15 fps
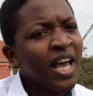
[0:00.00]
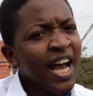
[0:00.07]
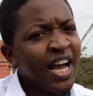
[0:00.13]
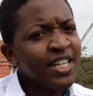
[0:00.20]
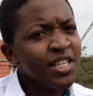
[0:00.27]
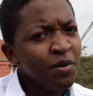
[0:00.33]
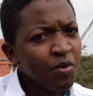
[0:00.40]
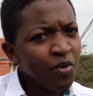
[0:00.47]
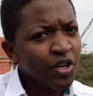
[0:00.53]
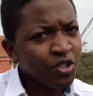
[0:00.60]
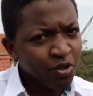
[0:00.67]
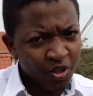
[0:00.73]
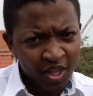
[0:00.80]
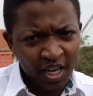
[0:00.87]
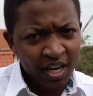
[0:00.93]
and tell me what
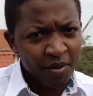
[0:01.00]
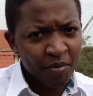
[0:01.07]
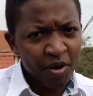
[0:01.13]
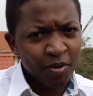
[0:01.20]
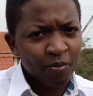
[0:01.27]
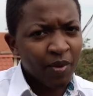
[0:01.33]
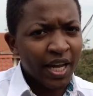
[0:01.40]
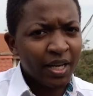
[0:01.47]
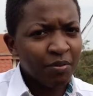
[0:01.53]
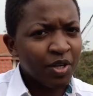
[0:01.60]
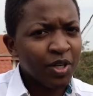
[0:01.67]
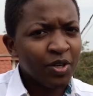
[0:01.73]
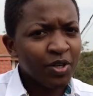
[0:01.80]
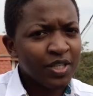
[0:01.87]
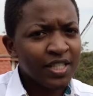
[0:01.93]
you think about money,
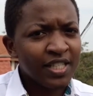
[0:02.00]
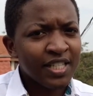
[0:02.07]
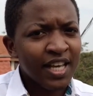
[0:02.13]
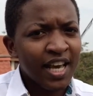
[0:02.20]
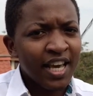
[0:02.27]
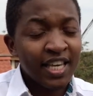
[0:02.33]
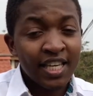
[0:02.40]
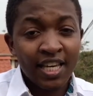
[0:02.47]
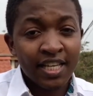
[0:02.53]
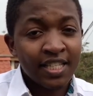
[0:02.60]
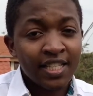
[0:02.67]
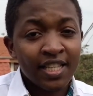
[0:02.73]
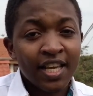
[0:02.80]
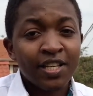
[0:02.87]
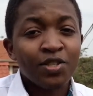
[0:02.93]
because
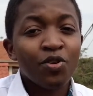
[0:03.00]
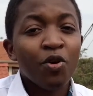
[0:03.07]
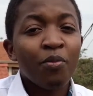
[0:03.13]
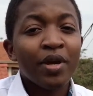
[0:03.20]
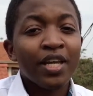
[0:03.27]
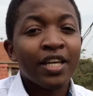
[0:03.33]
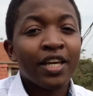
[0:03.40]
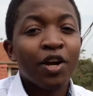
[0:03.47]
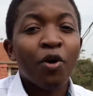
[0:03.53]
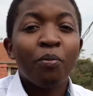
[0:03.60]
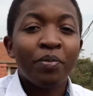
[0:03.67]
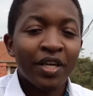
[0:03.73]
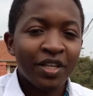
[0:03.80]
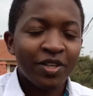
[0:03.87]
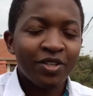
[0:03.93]
yes, there are so many
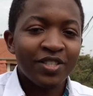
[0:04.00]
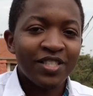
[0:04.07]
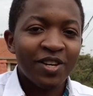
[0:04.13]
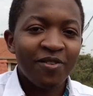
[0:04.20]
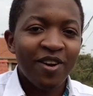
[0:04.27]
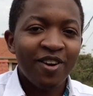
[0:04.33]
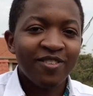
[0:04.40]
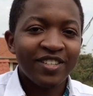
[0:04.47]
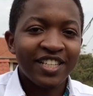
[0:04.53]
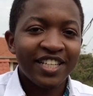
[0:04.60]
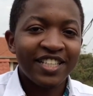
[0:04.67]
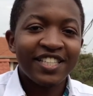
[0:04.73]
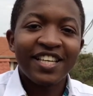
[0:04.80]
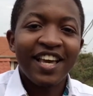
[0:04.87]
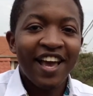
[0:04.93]
opinions around
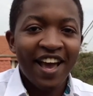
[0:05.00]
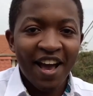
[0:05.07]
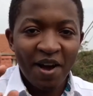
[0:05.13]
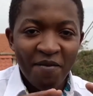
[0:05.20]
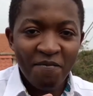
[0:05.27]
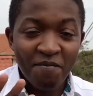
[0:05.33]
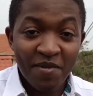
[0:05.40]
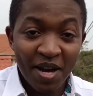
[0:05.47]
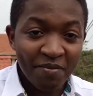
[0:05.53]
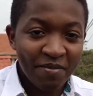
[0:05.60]
it. Bye